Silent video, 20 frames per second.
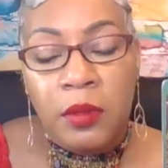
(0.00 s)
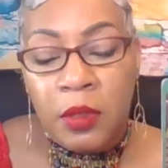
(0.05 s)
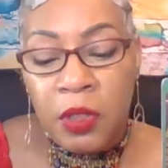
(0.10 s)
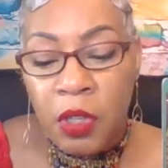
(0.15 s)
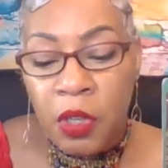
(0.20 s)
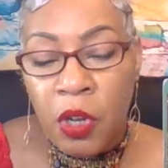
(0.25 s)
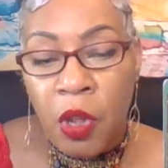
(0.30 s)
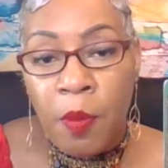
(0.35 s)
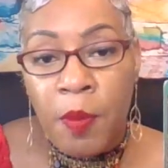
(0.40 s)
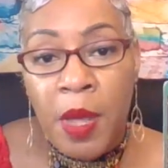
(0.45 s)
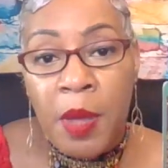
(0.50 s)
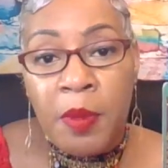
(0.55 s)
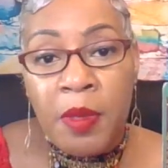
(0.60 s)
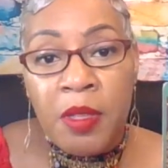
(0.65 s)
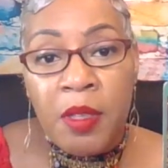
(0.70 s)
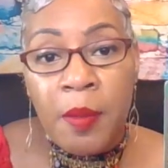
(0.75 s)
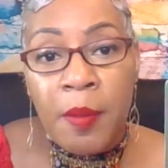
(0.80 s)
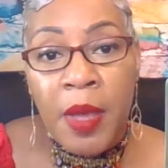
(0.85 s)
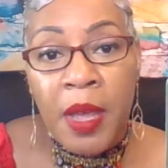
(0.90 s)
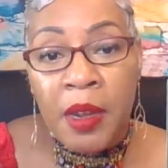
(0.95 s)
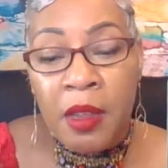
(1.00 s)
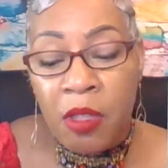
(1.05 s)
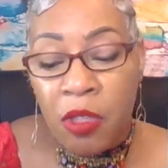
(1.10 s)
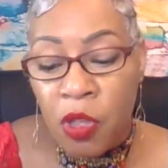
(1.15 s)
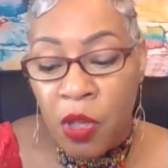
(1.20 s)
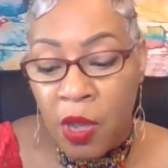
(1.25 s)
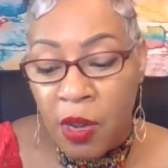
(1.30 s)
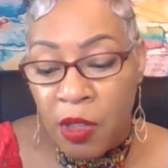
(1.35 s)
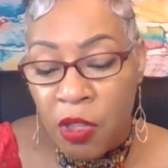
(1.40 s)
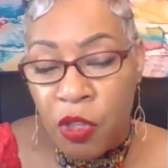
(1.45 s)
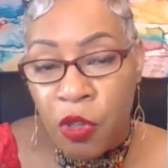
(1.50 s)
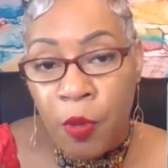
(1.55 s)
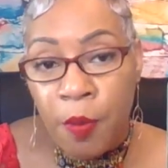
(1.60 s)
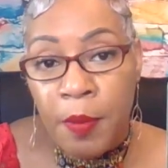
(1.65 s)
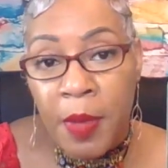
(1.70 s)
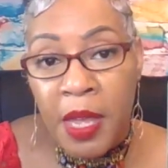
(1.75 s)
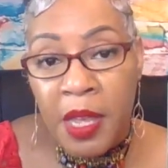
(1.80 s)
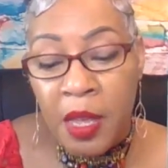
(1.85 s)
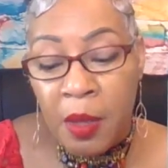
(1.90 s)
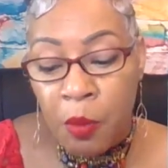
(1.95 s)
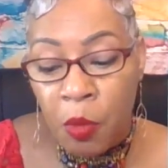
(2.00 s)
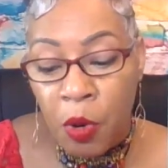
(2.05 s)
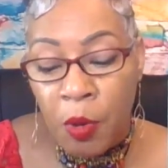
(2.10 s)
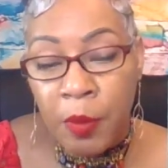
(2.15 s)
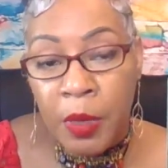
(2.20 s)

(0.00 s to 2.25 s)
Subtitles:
You know, maybe somebody's jealous you're making more